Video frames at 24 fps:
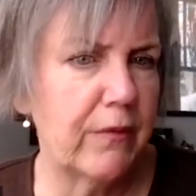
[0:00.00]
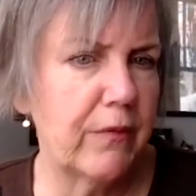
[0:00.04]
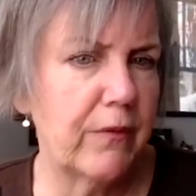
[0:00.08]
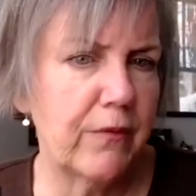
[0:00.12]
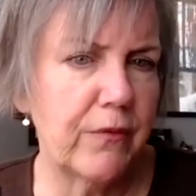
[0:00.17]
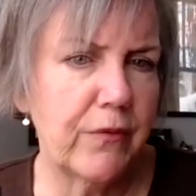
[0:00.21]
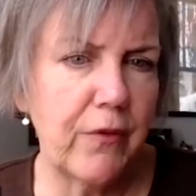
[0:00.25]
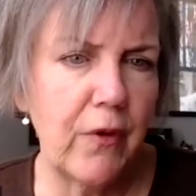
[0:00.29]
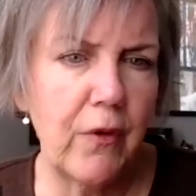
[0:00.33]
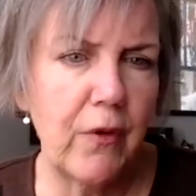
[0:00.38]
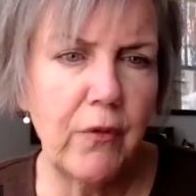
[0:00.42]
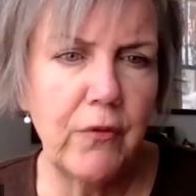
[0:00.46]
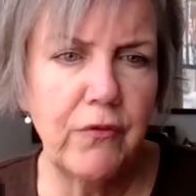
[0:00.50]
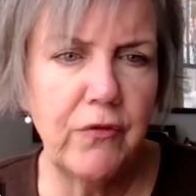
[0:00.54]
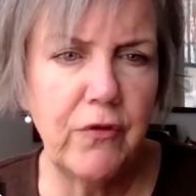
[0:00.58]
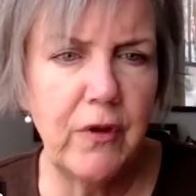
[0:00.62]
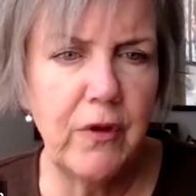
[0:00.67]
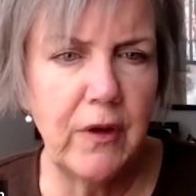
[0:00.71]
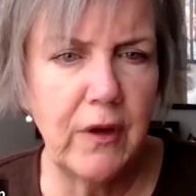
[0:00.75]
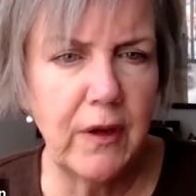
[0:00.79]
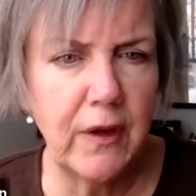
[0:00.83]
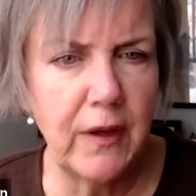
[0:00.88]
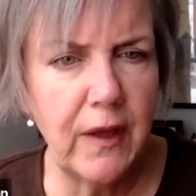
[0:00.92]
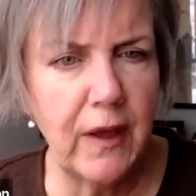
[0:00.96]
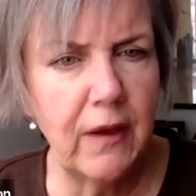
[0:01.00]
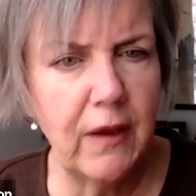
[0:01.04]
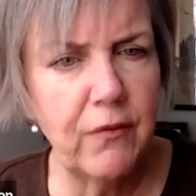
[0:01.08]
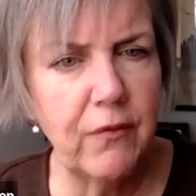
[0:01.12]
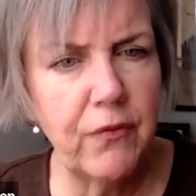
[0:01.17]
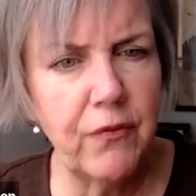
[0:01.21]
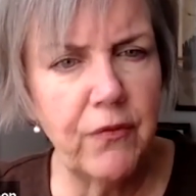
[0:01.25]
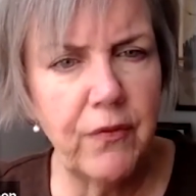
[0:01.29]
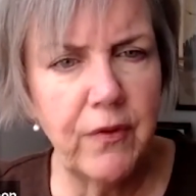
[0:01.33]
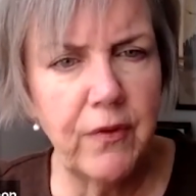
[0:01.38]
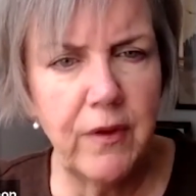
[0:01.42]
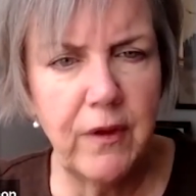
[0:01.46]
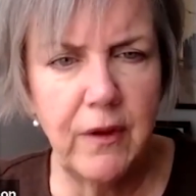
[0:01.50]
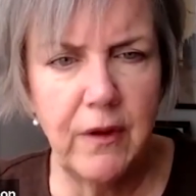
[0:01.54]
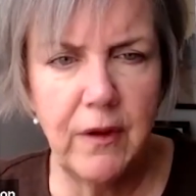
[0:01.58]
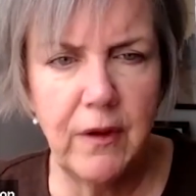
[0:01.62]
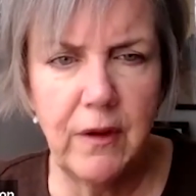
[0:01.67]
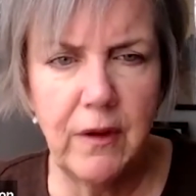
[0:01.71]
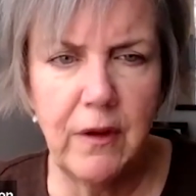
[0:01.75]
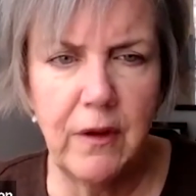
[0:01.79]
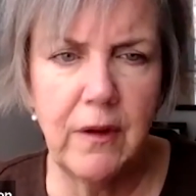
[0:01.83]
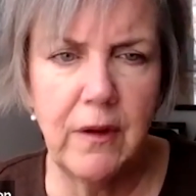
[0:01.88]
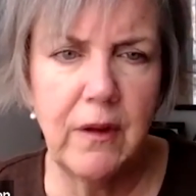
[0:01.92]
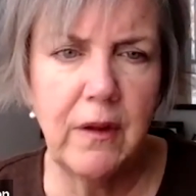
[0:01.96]
There's coaching and counseling
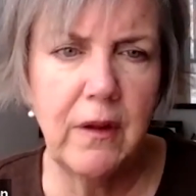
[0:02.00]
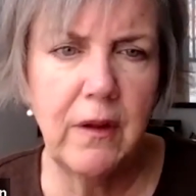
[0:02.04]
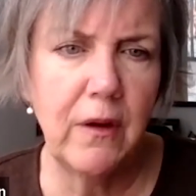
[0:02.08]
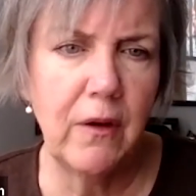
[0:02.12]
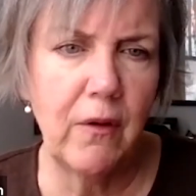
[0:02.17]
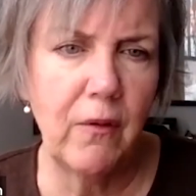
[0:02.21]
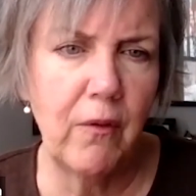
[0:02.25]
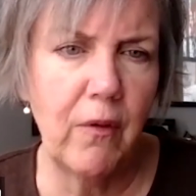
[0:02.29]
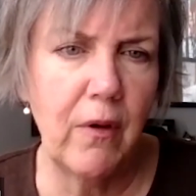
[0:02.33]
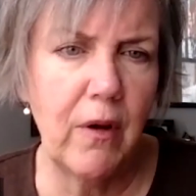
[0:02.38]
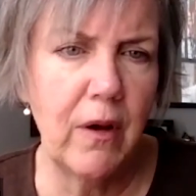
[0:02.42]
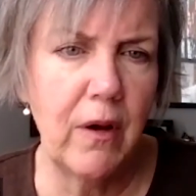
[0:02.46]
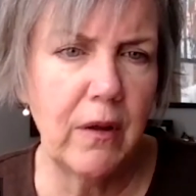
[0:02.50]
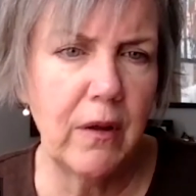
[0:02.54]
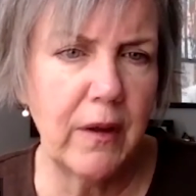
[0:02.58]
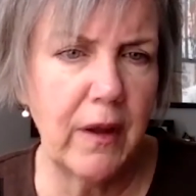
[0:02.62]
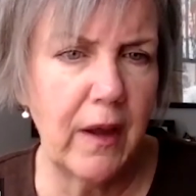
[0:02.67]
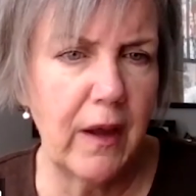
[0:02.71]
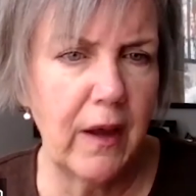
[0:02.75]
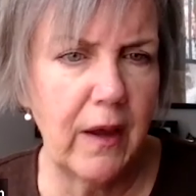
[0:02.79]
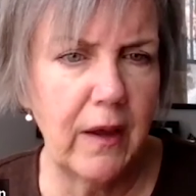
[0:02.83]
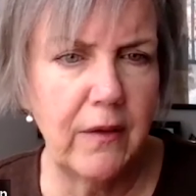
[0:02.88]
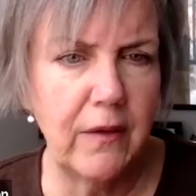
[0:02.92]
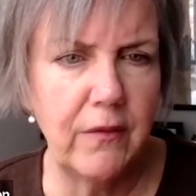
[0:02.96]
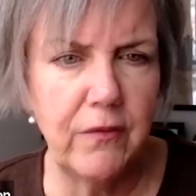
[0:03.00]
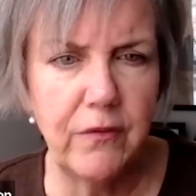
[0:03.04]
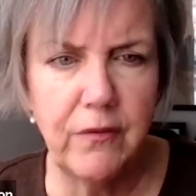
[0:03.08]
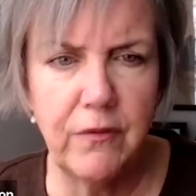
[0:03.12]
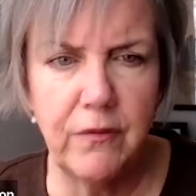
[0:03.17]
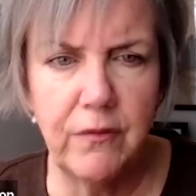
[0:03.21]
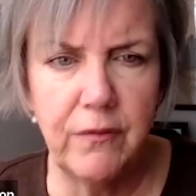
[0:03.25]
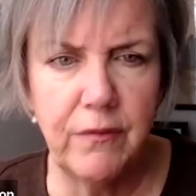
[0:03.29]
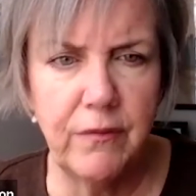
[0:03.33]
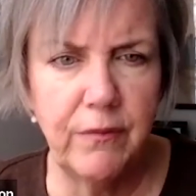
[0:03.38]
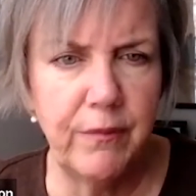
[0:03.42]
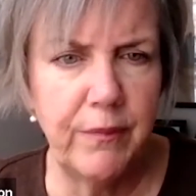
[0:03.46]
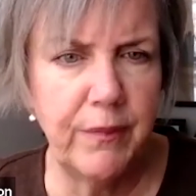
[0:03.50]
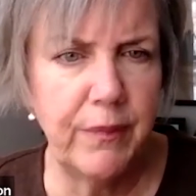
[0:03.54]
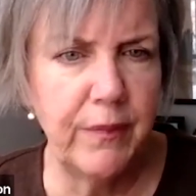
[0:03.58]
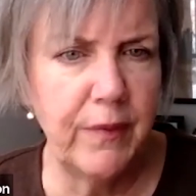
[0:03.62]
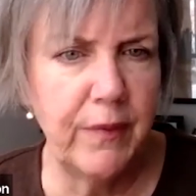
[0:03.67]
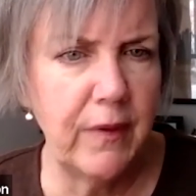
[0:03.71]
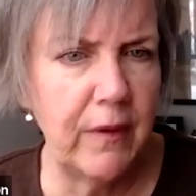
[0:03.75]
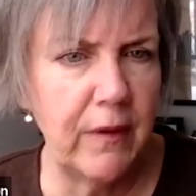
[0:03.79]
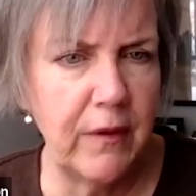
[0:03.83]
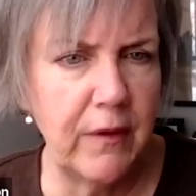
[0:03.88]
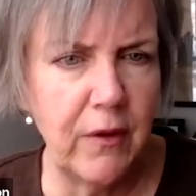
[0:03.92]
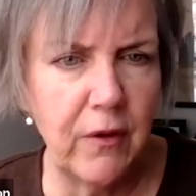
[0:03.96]
and, all kinds
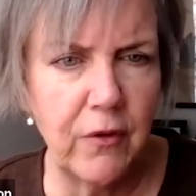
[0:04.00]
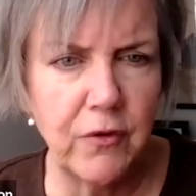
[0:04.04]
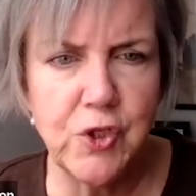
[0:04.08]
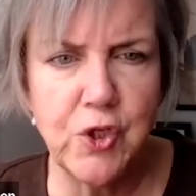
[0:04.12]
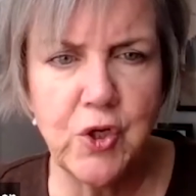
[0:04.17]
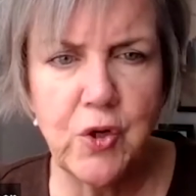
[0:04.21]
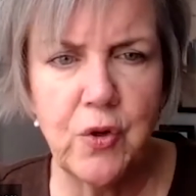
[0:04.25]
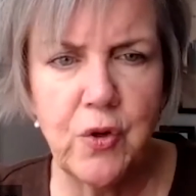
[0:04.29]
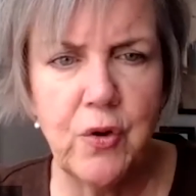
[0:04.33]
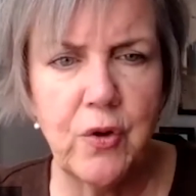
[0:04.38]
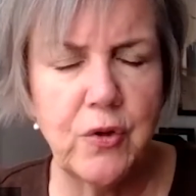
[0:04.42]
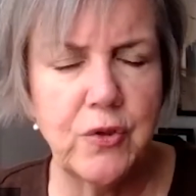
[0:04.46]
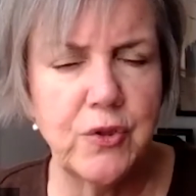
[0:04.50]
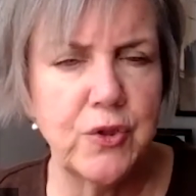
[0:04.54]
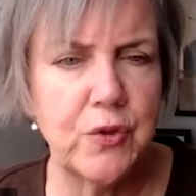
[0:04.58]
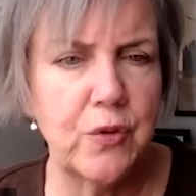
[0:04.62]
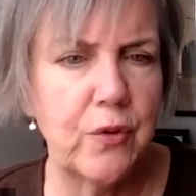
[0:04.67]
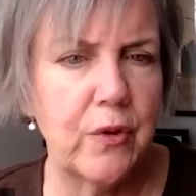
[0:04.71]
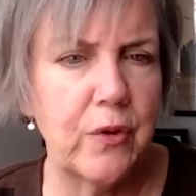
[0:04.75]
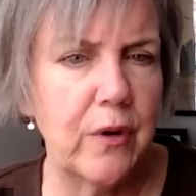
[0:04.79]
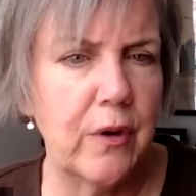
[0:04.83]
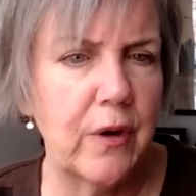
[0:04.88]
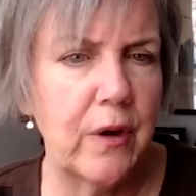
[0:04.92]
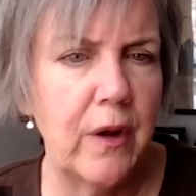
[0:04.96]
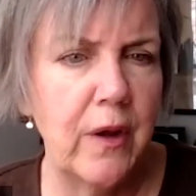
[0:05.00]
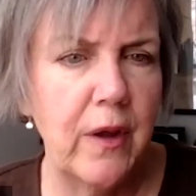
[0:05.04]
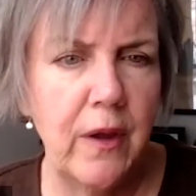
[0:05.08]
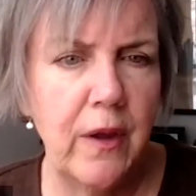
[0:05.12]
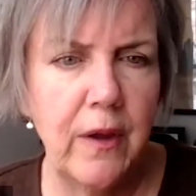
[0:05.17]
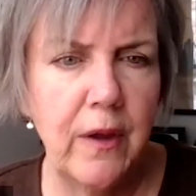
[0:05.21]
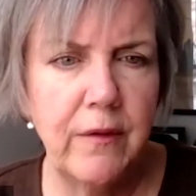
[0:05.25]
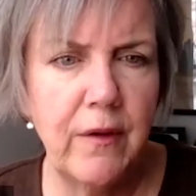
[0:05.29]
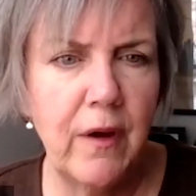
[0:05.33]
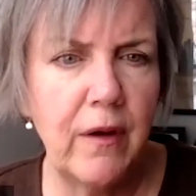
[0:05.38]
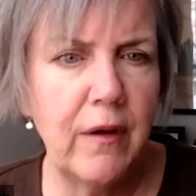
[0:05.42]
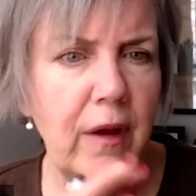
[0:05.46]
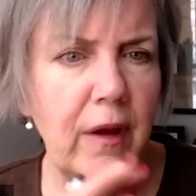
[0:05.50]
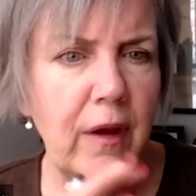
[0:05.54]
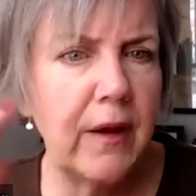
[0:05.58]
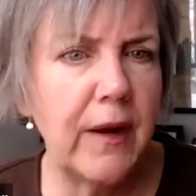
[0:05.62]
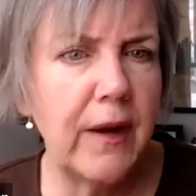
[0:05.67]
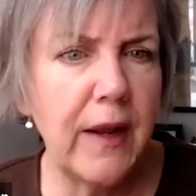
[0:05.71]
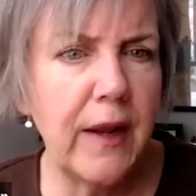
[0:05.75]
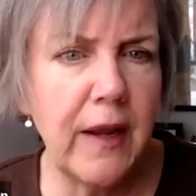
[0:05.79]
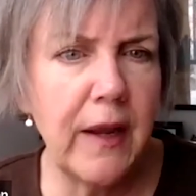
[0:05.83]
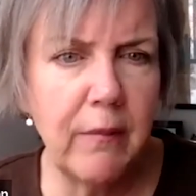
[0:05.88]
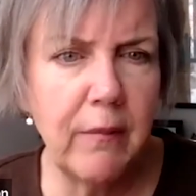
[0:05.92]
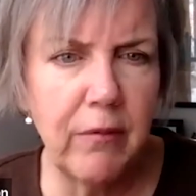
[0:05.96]
at your church or a
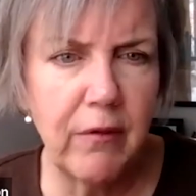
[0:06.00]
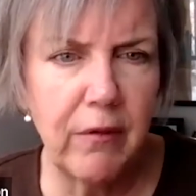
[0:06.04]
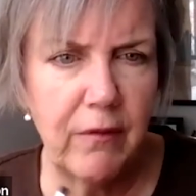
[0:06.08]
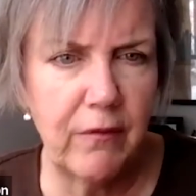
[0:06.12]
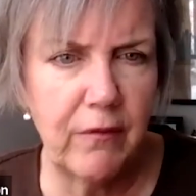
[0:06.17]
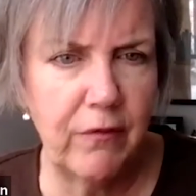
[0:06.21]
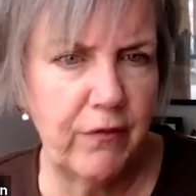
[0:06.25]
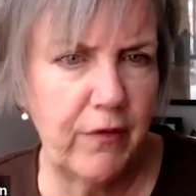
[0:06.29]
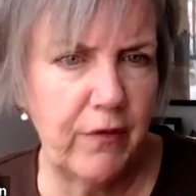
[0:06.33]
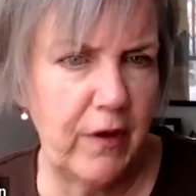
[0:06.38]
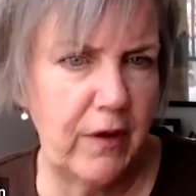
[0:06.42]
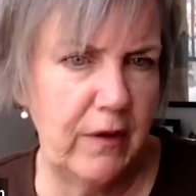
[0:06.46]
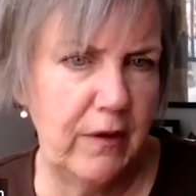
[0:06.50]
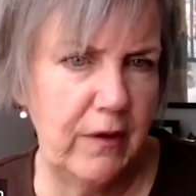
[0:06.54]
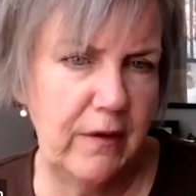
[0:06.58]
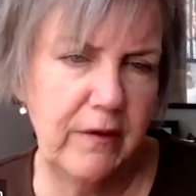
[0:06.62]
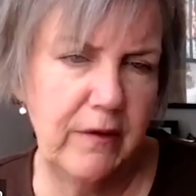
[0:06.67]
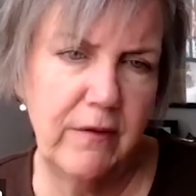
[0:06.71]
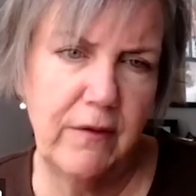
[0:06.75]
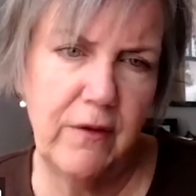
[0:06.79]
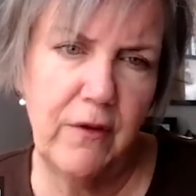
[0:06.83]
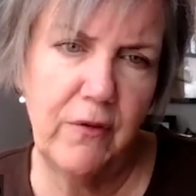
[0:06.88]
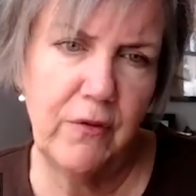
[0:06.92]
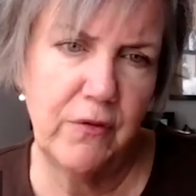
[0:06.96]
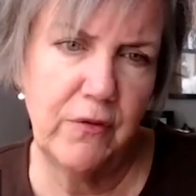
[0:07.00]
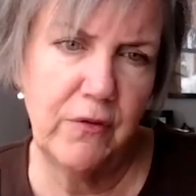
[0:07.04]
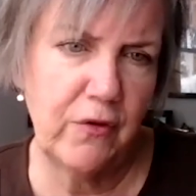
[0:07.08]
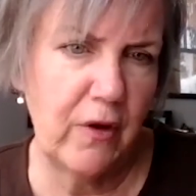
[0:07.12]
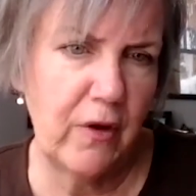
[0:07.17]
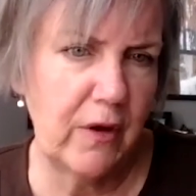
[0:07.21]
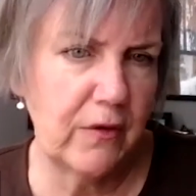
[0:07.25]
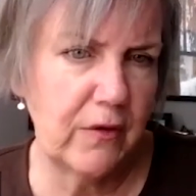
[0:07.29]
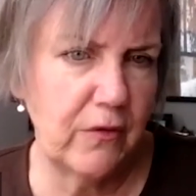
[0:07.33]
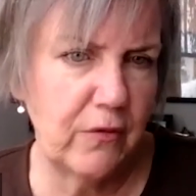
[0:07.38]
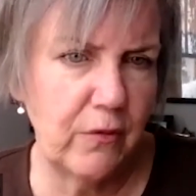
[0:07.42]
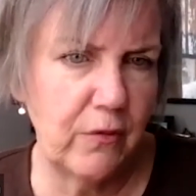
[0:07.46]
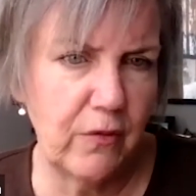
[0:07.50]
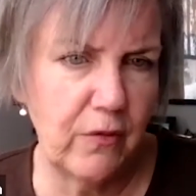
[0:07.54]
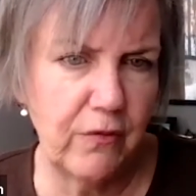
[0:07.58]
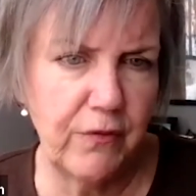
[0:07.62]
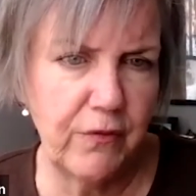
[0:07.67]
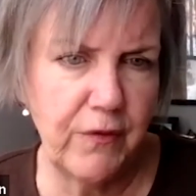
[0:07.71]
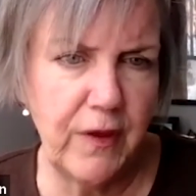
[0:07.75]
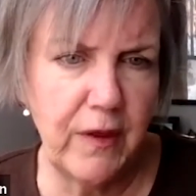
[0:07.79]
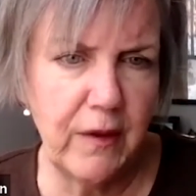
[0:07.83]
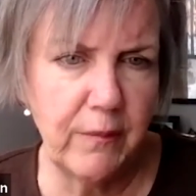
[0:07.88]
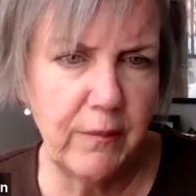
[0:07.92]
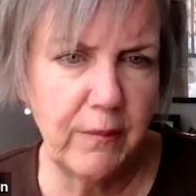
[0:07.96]
neighbor or friend to go talk to, or
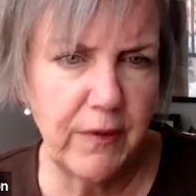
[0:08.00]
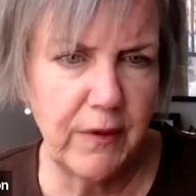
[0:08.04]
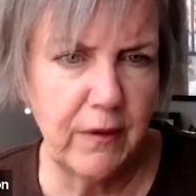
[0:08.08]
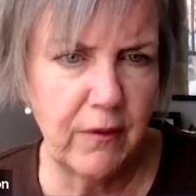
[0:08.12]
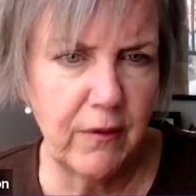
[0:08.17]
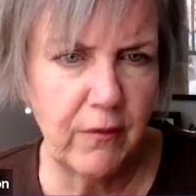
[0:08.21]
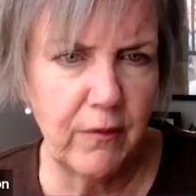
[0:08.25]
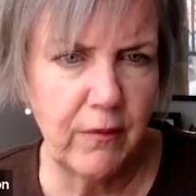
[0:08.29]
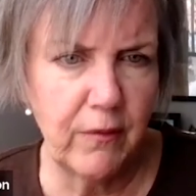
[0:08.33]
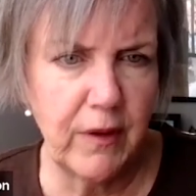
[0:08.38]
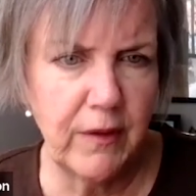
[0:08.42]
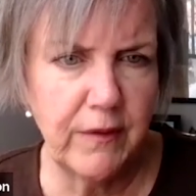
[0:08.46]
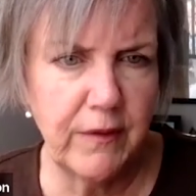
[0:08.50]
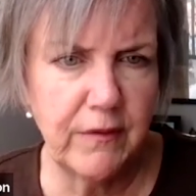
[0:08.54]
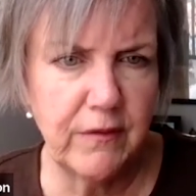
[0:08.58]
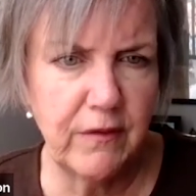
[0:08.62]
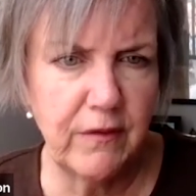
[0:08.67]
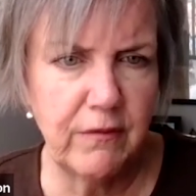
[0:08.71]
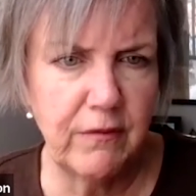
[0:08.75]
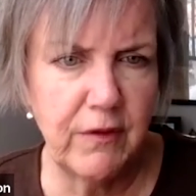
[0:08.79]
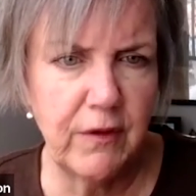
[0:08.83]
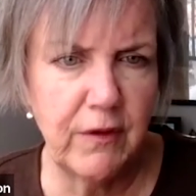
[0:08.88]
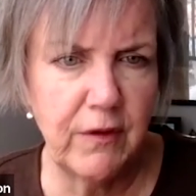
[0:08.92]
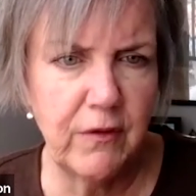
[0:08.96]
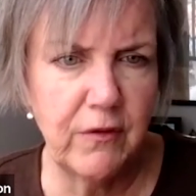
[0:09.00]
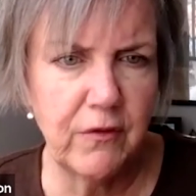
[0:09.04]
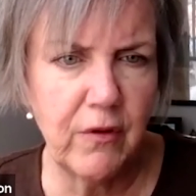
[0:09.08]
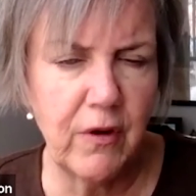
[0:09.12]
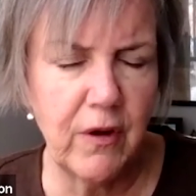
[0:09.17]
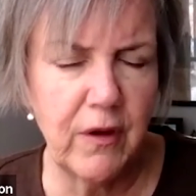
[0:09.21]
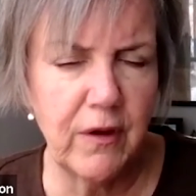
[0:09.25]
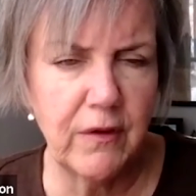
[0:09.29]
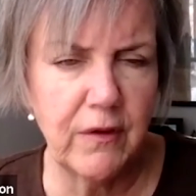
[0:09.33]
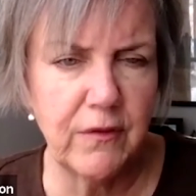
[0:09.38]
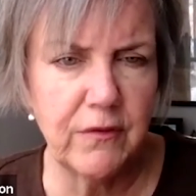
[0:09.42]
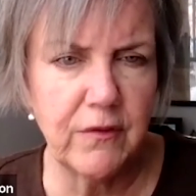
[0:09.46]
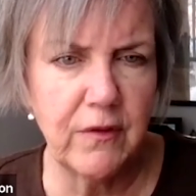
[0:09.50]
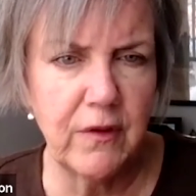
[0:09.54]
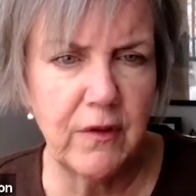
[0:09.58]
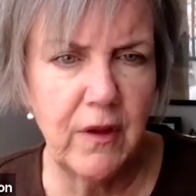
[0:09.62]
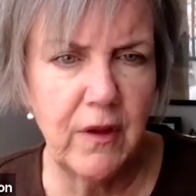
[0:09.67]
family or relative that you trust.